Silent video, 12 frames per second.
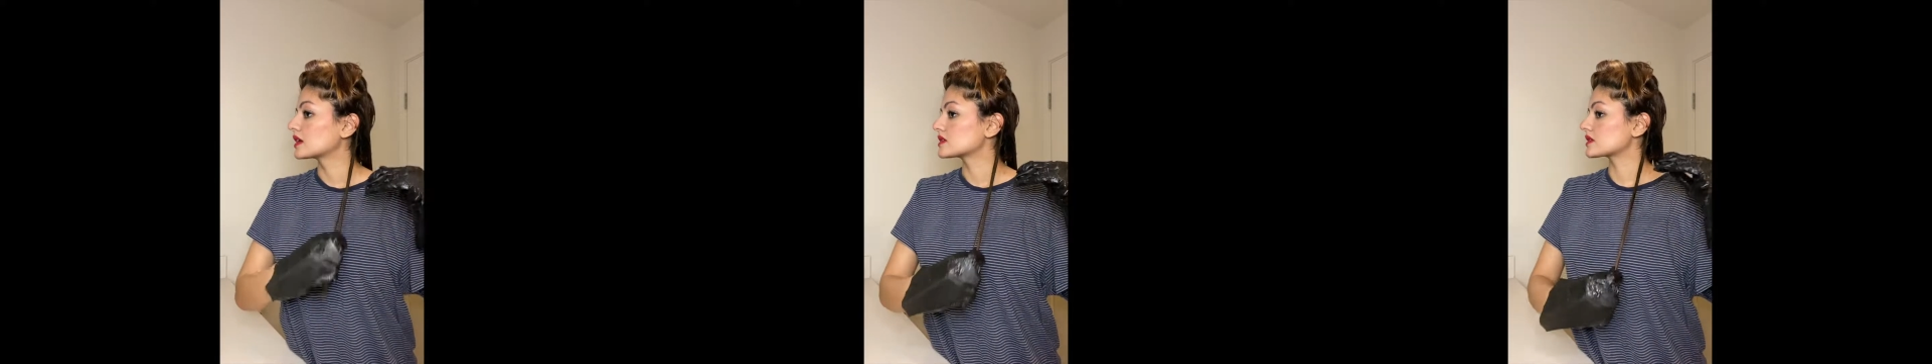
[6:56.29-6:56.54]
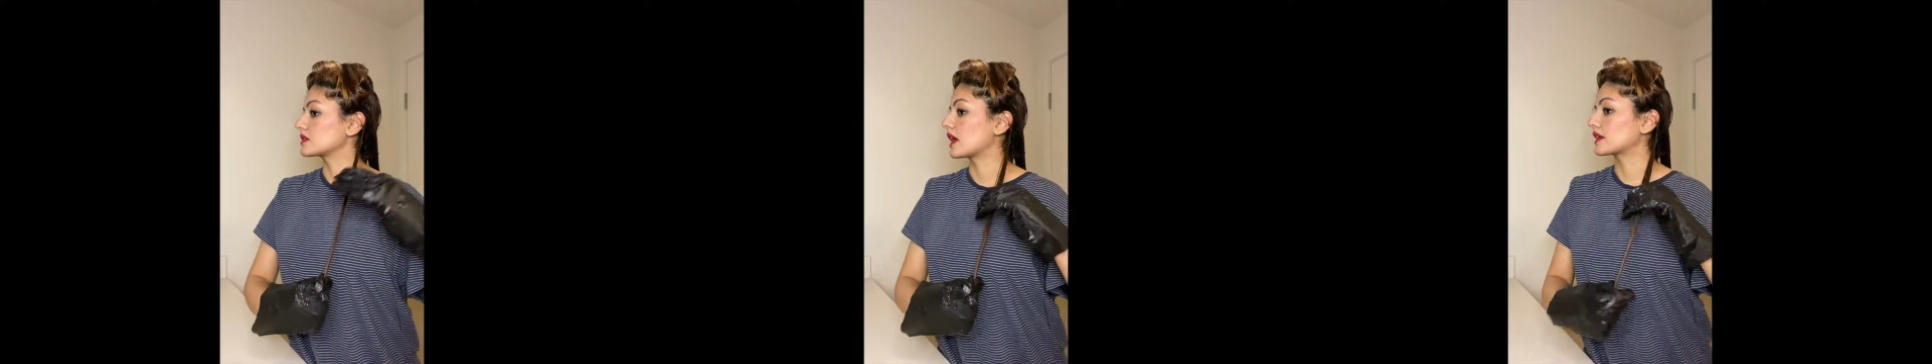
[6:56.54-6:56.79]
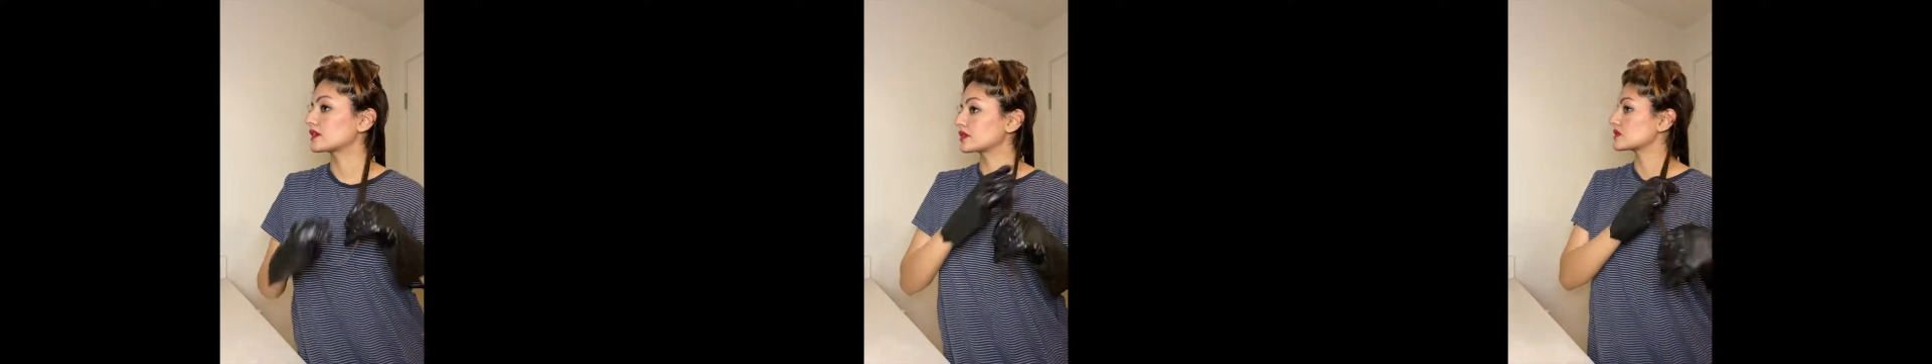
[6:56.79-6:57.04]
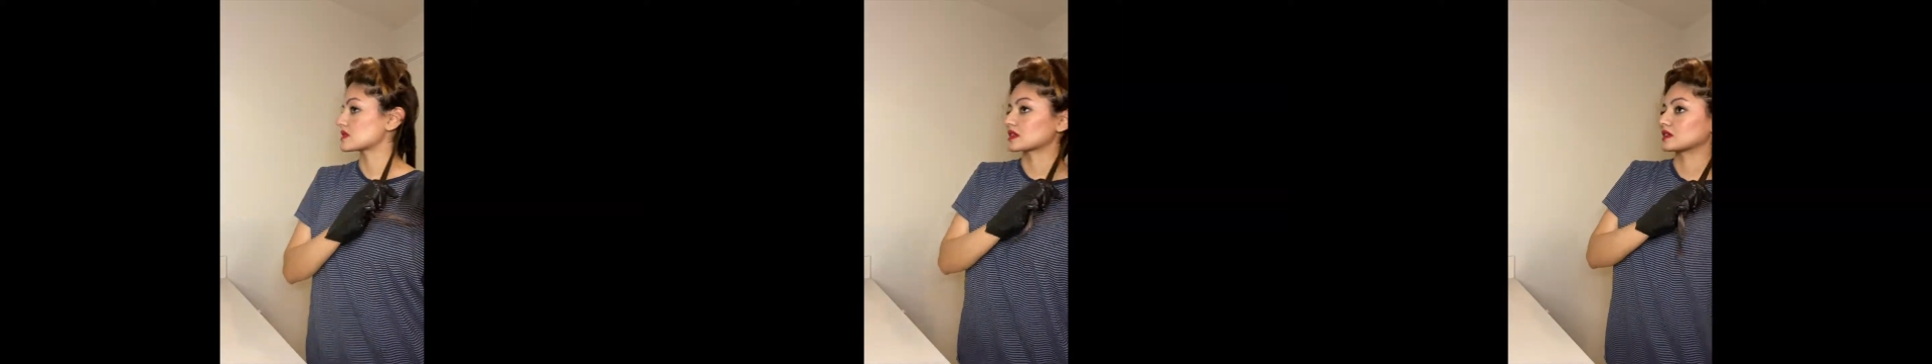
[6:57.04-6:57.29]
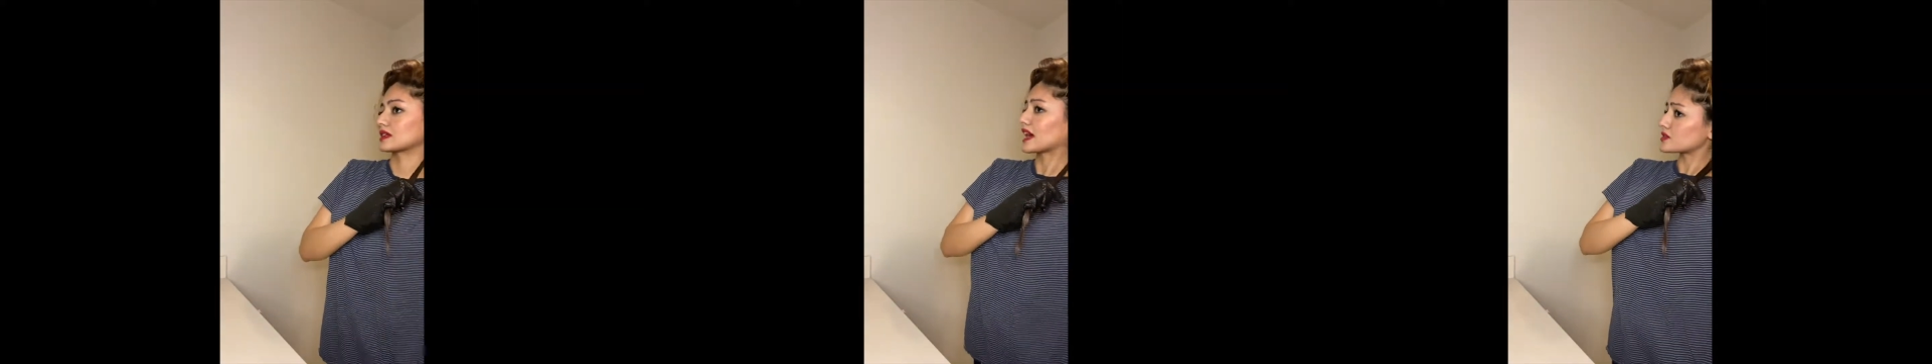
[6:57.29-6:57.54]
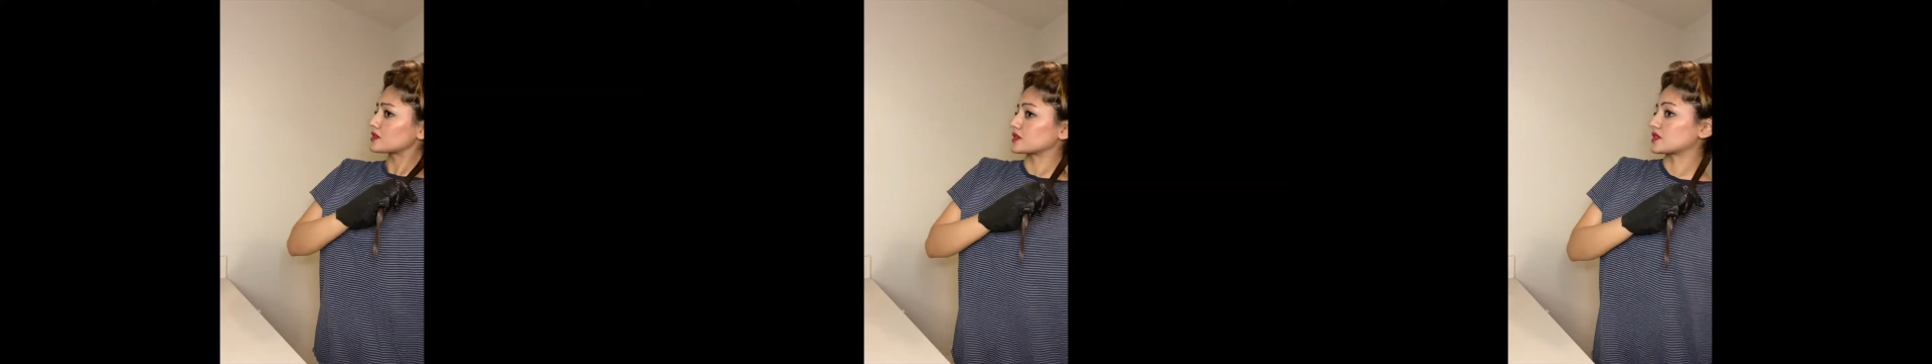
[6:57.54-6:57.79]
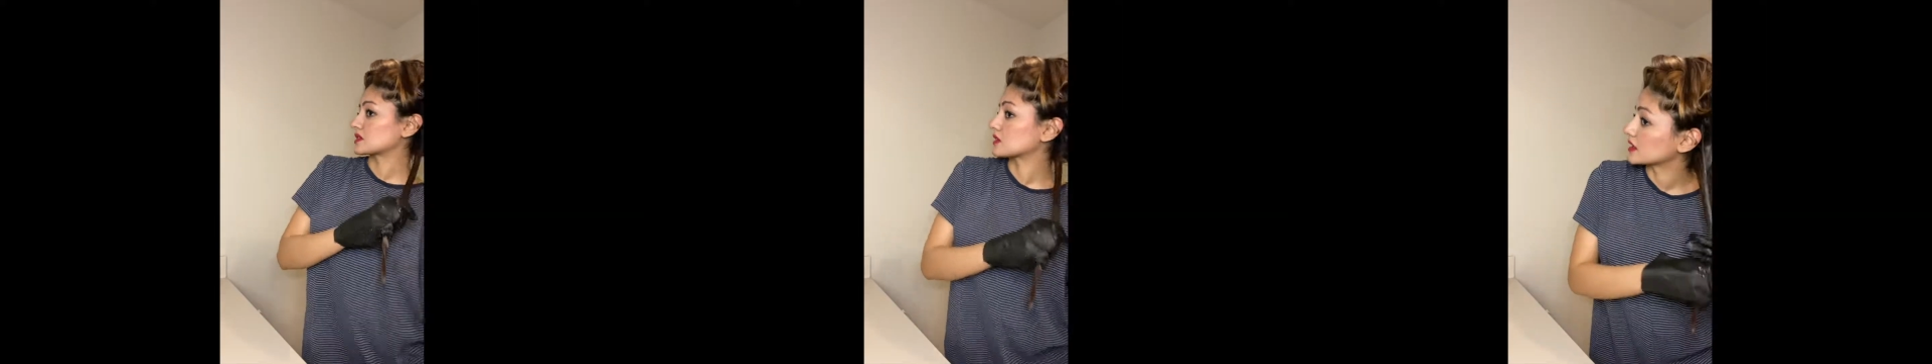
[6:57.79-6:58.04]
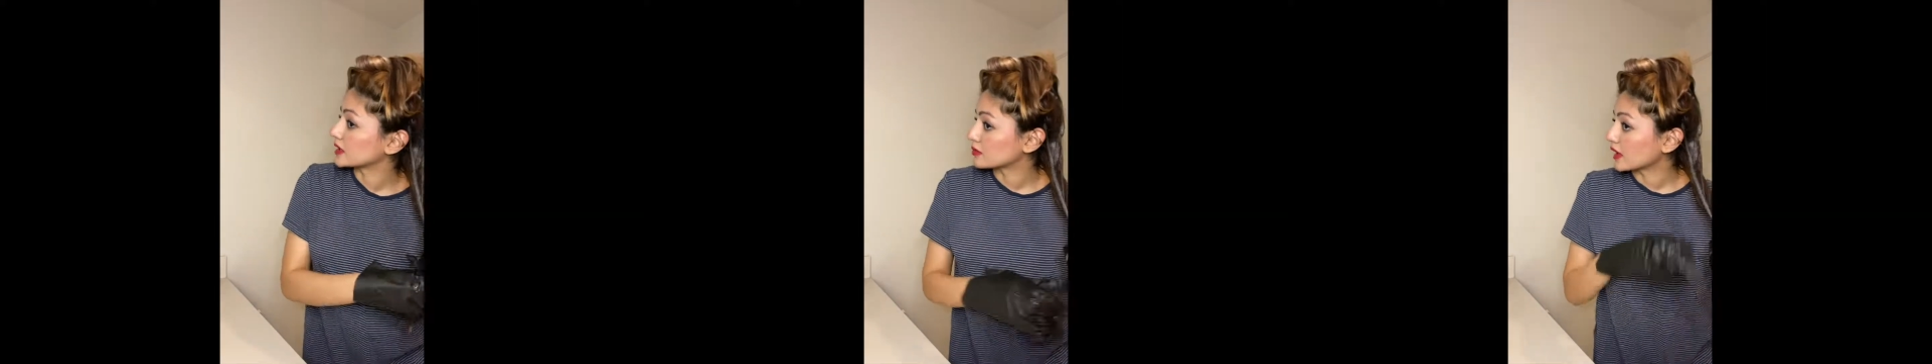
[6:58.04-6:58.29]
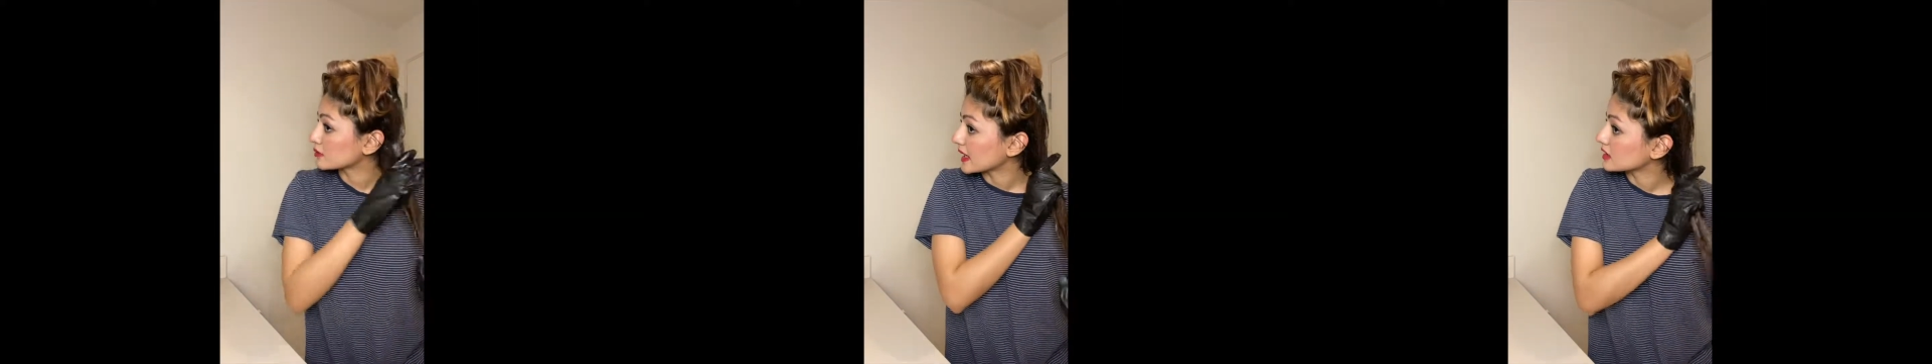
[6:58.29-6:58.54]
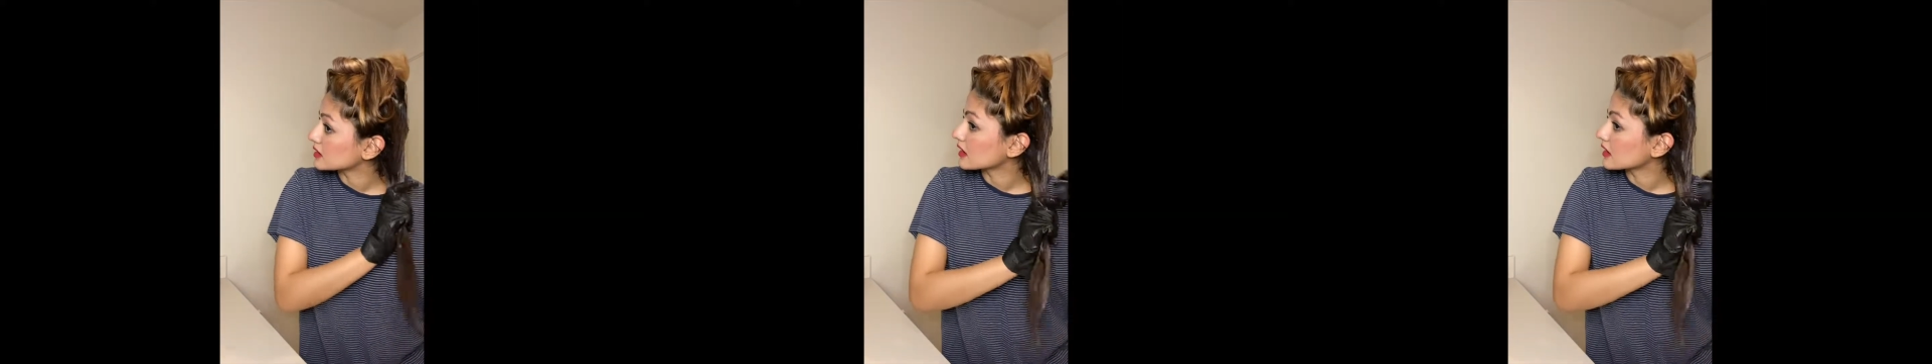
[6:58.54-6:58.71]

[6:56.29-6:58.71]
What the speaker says: So I don't even know if this is gonna look natural or if it's gonna look like brown paint